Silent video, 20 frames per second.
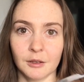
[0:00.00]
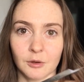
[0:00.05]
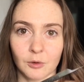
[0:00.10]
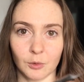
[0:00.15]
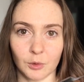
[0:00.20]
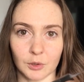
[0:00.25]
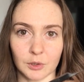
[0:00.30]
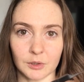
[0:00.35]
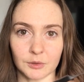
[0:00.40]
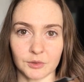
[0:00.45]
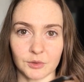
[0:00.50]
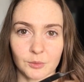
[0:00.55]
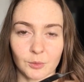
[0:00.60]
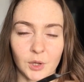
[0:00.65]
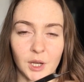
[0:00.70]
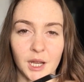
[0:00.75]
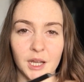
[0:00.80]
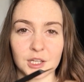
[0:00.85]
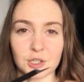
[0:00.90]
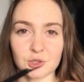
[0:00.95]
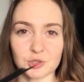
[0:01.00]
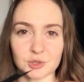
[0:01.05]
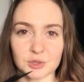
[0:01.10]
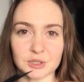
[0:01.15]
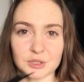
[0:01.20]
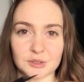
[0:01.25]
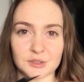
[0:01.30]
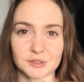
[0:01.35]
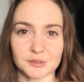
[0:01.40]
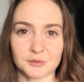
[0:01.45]
Or what I
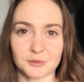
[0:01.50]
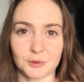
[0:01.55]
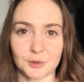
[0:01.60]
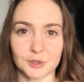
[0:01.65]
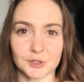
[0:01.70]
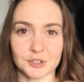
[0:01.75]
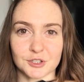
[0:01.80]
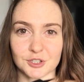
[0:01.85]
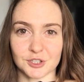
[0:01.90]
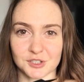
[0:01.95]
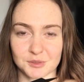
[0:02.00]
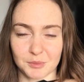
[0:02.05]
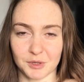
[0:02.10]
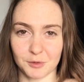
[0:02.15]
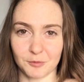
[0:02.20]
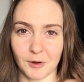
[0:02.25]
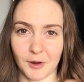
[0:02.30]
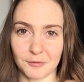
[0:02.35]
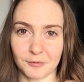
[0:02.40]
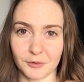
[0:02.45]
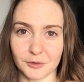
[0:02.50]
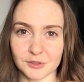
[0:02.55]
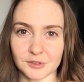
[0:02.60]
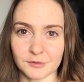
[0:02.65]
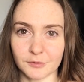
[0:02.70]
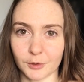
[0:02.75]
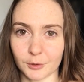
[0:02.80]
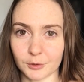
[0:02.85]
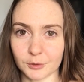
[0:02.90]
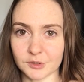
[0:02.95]
usually use it for is just my reference
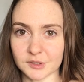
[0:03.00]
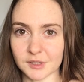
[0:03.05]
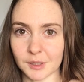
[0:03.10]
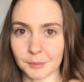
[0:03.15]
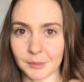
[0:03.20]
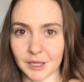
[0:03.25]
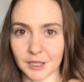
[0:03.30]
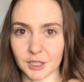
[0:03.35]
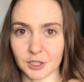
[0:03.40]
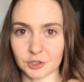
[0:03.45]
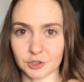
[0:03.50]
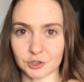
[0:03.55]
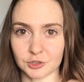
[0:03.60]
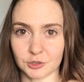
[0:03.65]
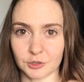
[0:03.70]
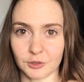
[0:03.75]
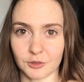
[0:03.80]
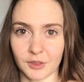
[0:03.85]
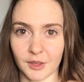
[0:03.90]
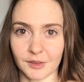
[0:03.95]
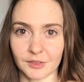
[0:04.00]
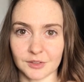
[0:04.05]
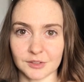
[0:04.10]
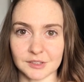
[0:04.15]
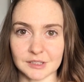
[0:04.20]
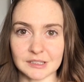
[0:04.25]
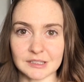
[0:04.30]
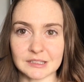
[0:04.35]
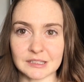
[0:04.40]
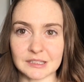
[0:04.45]
photos and making sure that the
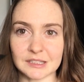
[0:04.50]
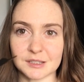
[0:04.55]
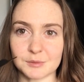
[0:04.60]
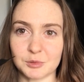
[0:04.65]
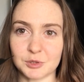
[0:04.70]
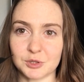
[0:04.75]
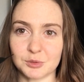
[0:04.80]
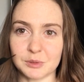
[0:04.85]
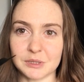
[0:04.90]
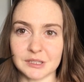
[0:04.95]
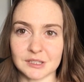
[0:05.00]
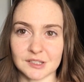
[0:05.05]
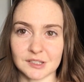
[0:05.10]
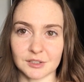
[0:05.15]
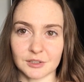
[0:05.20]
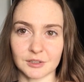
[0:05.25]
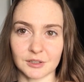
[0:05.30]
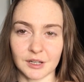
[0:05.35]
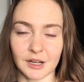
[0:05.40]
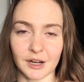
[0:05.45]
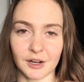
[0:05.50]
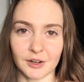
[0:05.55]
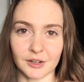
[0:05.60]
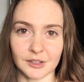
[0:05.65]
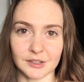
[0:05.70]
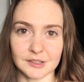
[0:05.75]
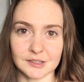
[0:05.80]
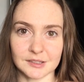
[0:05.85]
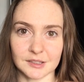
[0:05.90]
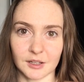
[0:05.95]
distance between certain
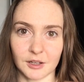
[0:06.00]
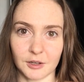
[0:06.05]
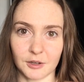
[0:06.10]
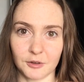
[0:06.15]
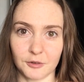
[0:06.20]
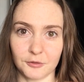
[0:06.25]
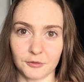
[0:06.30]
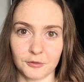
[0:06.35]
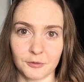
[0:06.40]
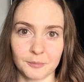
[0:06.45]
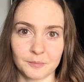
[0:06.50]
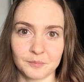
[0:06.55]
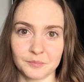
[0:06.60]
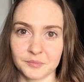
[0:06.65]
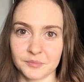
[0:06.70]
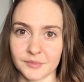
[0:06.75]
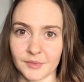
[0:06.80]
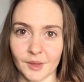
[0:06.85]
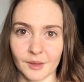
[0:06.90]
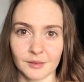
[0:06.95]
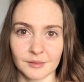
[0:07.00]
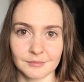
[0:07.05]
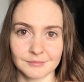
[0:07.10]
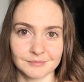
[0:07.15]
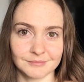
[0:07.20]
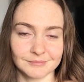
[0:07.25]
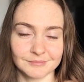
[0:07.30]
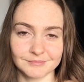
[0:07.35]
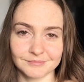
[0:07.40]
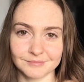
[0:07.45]
areas of
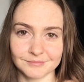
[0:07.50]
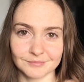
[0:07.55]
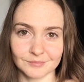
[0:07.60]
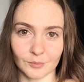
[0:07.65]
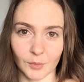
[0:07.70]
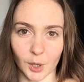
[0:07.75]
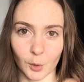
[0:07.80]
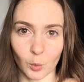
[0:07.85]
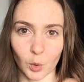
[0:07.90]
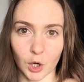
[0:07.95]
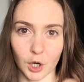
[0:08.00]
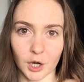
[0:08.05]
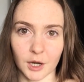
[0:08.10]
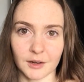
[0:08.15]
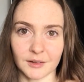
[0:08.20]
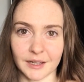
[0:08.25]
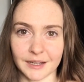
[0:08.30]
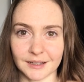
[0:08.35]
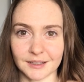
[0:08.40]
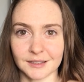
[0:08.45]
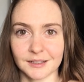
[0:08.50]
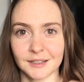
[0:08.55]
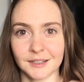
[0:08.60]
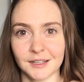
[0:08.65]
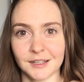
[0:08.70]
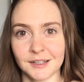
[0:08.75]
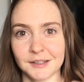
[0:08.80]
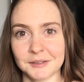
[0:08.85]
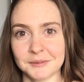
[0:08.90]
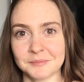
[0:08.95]
my work, like
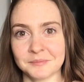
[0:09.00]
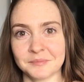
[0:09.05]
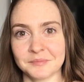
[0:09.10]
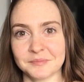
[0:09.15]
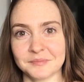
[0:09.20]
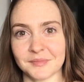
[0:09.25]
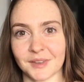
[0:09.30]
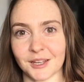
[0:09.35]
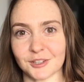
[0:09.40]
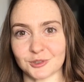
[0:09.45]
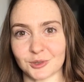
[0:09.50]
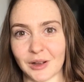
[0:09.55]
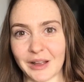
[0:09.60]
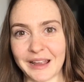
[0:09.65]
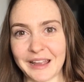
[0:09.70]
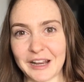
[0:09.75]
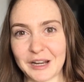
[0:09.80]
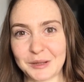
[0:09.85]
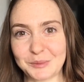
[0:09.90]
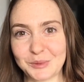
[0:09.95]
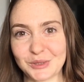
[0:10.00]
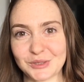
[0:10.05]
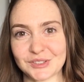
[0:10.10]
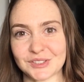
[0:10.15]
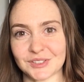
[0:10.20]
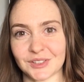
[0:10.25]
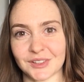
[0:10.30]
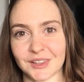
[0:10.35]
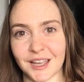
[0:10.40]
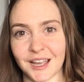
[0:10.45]
I draw animals,
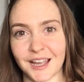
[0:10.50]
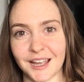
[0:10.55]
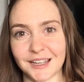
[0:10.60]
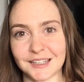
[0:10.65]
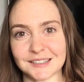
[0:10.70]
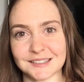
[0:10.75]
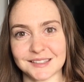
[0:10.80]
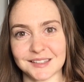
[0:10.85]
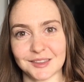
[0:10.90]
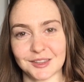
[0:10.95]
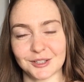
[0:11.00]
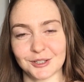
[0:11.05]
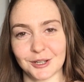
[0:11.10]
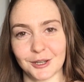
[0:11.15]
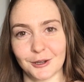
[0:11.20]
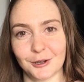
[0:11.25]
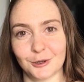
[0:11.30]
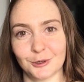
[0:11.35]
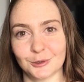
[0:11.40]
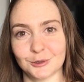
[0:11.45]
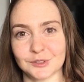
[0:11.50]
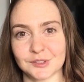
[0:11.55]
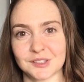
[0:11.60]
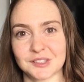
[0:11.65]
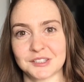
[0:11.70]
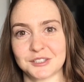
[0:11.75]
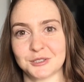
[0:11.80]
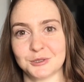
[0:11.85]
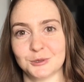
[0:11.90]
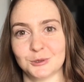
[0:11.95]
so the eyes to the nose
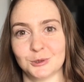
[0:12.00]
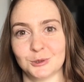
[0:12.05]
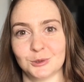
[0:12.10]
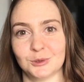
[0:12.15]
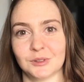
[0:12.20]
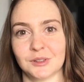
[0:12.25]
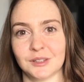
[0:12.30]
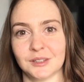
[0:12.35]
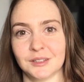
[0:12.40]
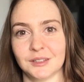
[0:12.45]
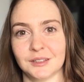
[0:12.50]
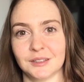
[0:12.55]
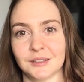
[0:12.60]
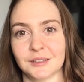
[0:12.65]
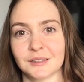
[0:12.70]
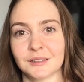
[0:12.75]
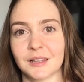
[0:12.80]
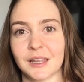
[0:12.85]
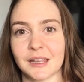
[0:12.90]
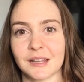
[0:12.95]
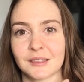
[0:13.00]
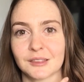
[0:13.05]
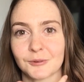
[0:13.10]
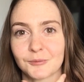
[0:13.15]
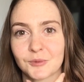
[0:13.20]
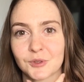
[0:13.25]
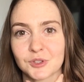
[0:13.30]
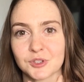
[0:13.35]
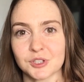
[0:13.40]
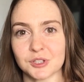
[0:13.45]
to the length of
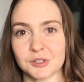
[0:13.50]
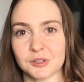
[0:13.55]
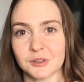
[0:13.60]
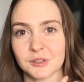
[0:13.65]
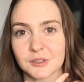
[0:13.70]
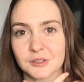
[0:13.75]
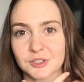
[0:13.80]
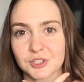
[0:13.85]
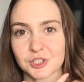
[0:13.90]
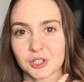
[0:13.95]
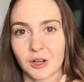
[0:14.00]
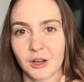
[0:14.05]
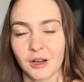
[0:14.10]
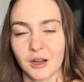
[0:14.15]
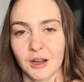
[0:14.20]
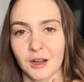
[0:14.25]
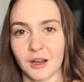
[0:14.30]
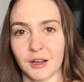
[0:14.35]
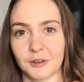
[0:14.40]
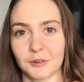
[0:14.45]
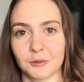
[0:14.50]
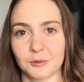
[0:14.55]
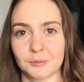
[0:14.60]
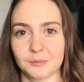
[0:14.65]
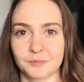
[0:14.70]
the jaw,